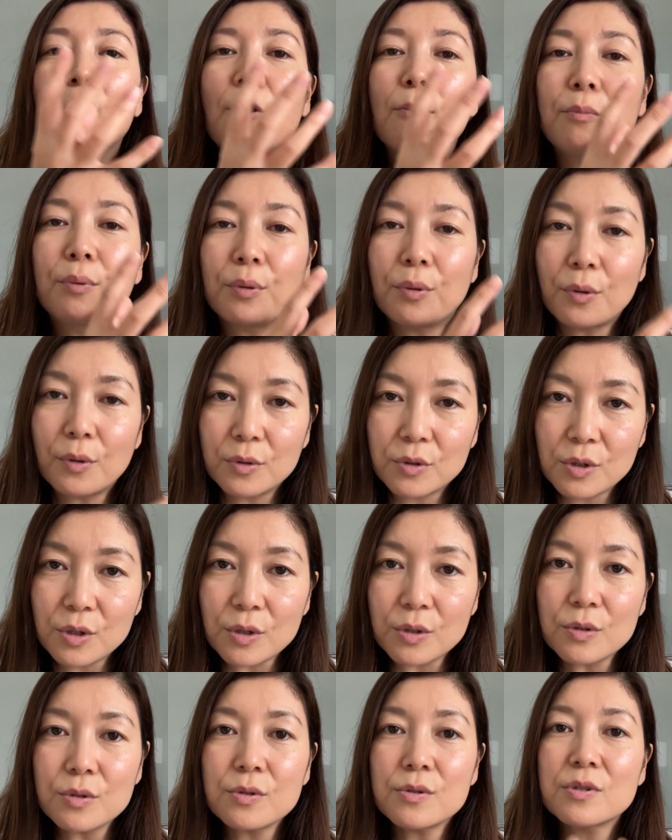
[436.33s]

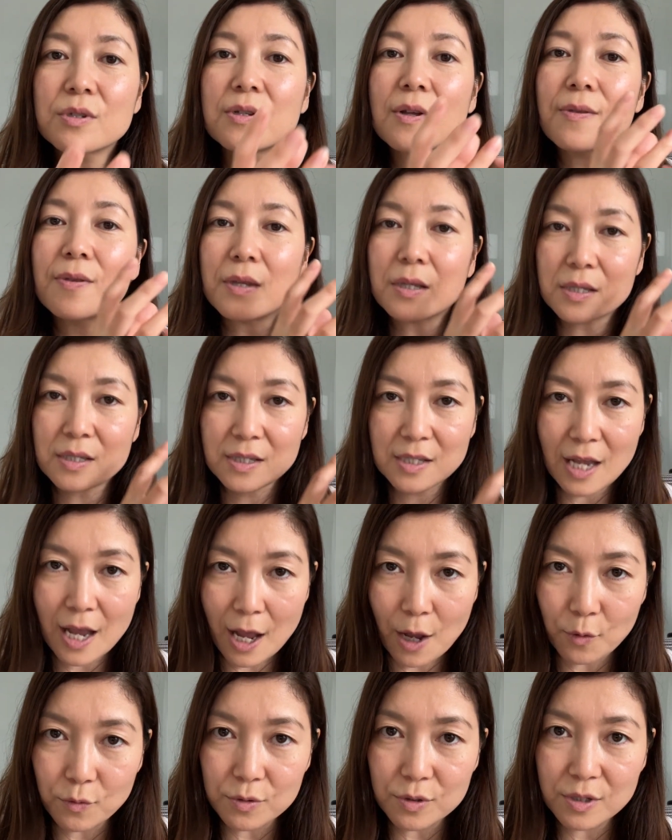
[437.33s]
produce the
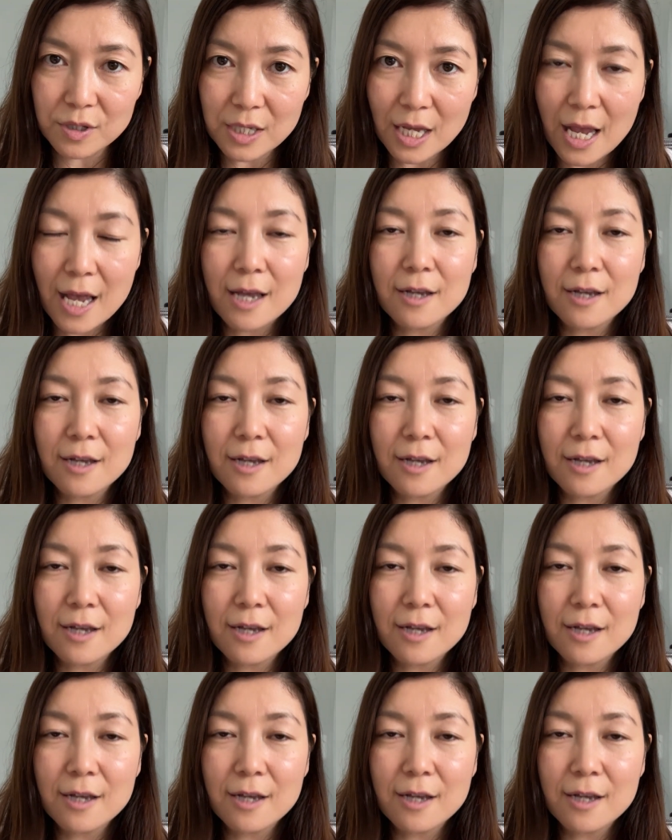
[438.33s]
sounds.